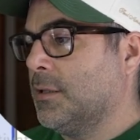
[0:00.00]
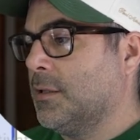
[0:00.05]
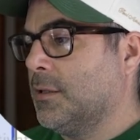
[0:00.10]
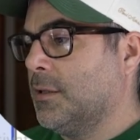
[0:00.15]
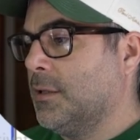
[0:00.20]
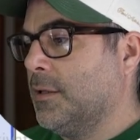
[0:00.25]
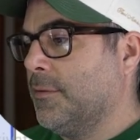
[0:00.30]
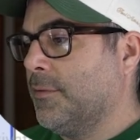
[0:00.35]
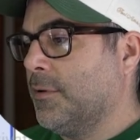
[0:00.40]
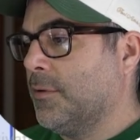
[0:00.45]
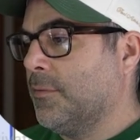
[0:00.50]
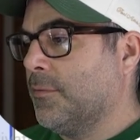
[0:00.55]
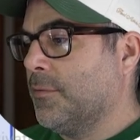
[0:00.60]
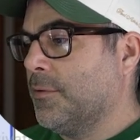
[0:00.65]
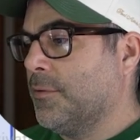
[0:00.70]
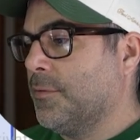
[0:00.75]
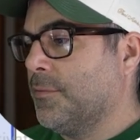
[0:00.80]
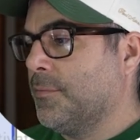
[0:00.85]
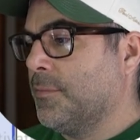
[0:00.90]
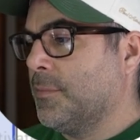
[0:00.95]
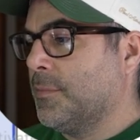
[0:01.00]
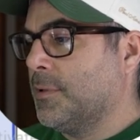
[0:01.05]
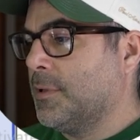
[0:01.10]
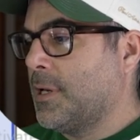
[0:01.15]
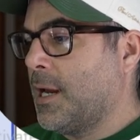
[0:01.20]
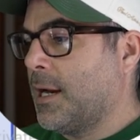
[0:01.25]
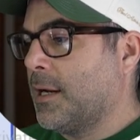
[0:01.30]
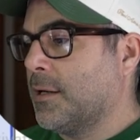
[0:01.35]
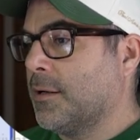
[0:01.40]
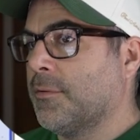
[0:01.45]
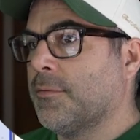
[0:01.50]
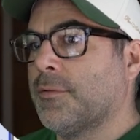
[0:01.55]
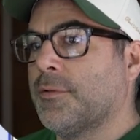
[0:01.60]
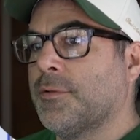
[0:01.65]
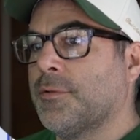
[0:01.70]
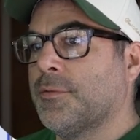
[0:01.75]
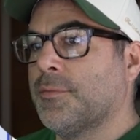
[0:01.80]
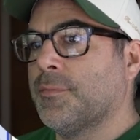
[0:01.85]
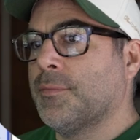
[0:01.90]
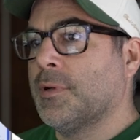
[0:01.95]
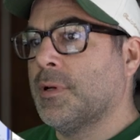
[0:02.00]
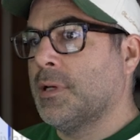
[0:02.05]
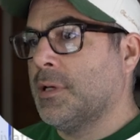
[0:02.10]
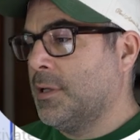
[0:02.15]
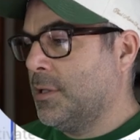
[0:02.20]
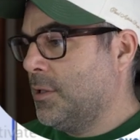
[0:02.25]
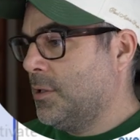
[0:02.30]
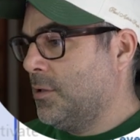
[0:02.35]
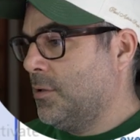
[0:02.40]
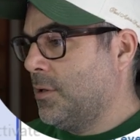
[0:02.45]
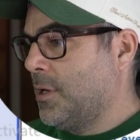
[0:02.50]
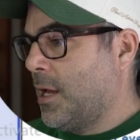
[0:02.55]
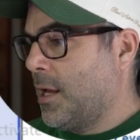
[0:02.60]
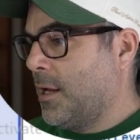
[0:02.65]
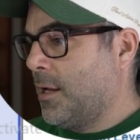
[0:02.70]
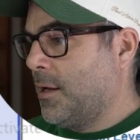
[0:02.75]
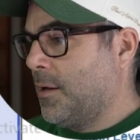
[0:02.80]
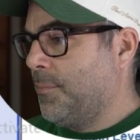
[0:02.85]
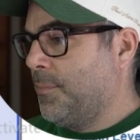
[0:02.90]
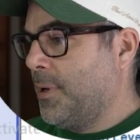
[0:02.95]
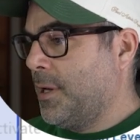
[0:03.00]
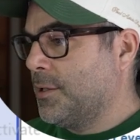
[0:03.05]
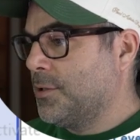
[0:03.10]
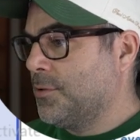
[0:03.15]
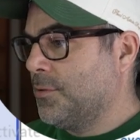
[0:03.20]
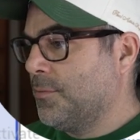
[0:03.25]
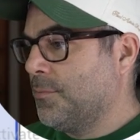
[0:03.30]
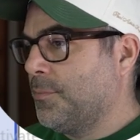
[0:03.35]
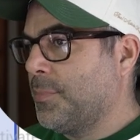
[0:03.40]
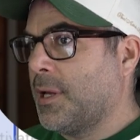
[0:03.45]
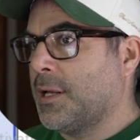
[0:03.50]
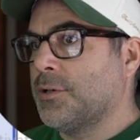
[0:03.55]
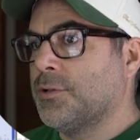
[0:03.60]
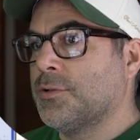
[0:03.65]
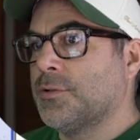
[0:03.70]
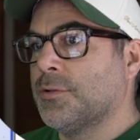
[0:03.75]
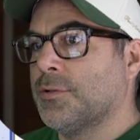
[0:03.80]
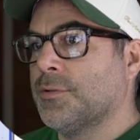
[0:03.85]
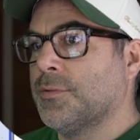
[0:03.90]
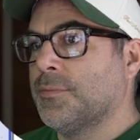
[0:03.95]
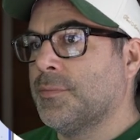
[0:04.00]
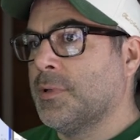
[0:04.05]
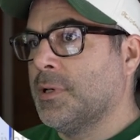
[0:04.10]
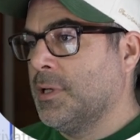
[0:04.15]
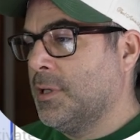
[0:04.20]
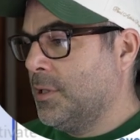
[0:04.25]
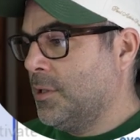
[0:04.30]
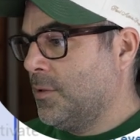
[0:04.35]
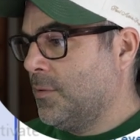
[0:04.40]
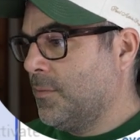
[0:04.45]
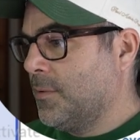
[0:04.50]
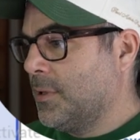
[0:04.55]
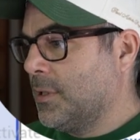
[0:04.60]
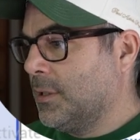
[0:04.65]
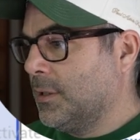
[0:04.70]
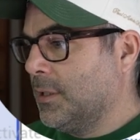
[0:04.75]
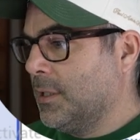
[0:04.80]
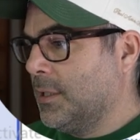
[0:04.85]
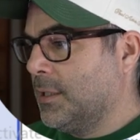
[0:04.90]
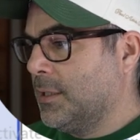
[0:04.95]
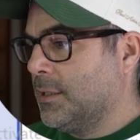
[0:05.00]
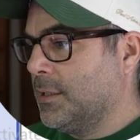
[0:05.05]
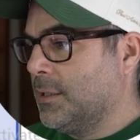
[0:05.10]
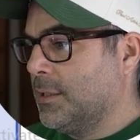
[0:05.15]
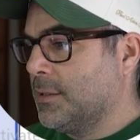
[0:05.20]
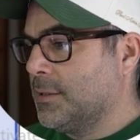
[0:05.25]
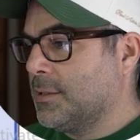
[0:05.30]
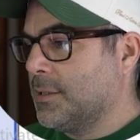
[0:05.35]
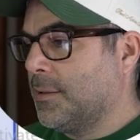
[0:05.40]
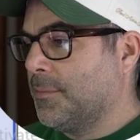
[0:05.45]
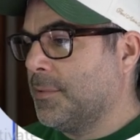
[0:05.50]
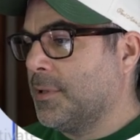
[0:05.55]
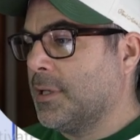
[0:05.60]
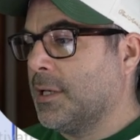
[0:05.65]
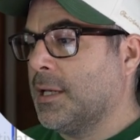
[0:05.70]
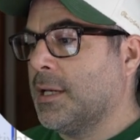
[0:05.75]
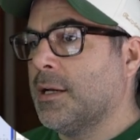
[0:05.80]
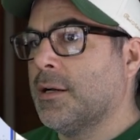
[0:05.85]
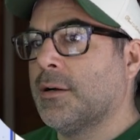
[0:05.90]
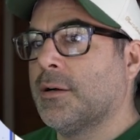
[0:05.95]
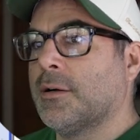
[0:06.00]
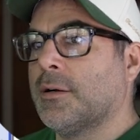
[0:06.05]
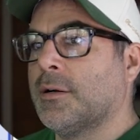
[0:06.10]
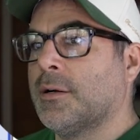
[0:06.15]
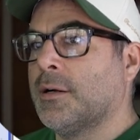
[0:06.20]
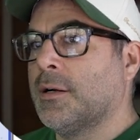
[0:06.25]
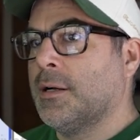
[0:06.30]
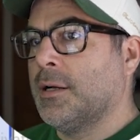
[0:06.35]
living room, dining room. You got a bedroom with a linen and something here.